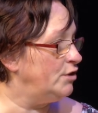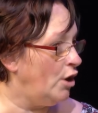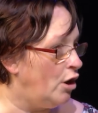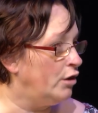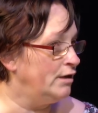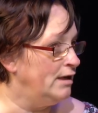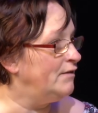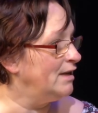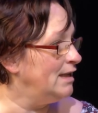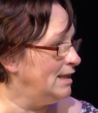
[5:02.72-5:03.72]
aren't
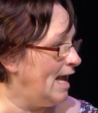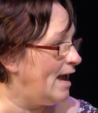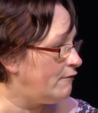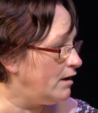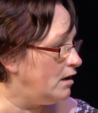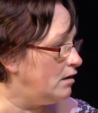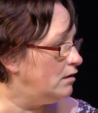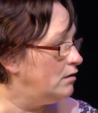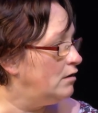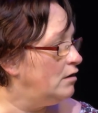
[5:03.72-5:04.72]
living in the area
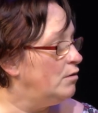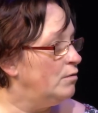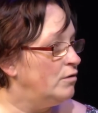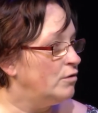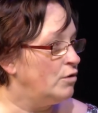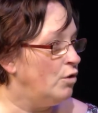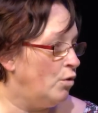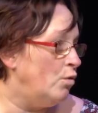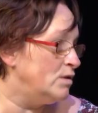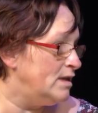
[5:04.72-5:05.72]

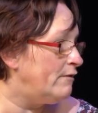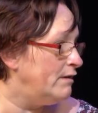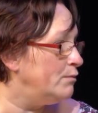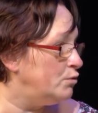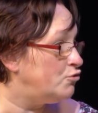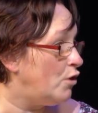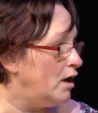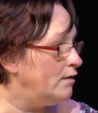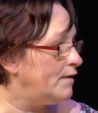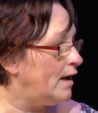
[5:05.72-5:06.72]
ordinarily will
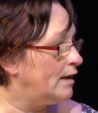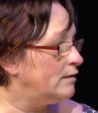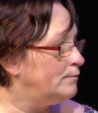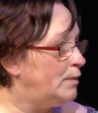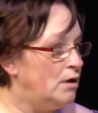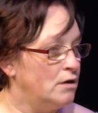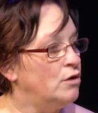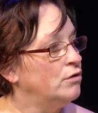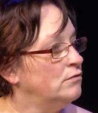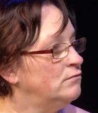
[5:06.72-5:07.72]
drive and park
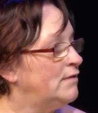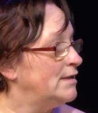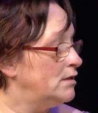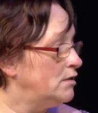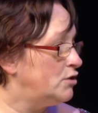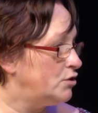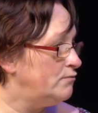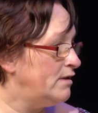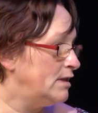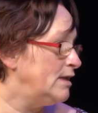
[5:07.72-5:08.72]
on
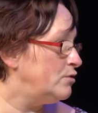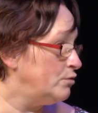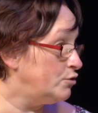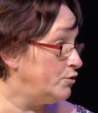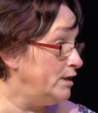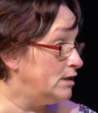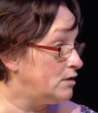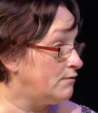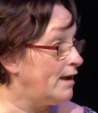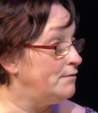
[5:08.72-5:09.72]
residential streets
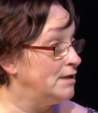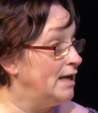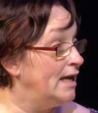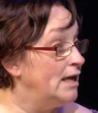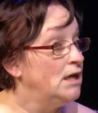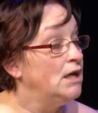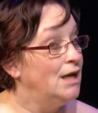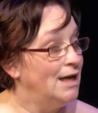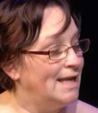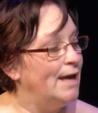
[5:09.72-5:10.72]
surrounding it,
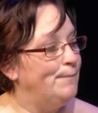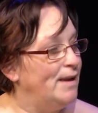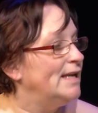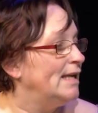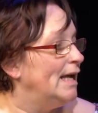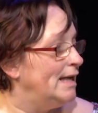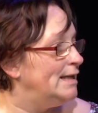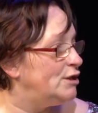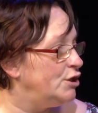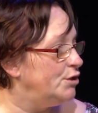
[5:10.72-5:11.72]
again making it an
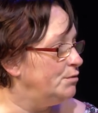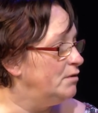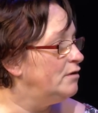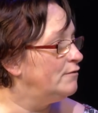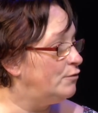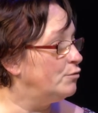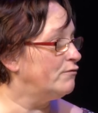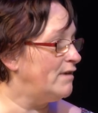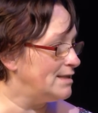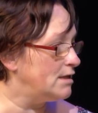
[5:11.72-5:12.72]
issue for the
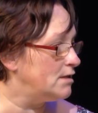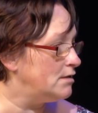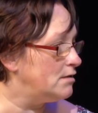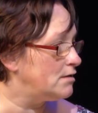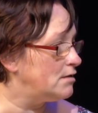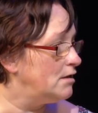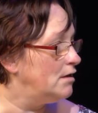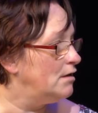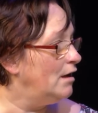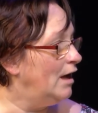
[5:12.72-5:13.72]
residents.
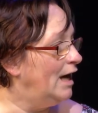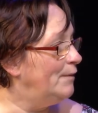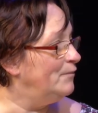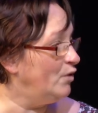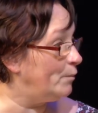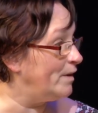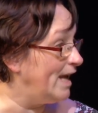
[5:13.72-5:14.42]
Not being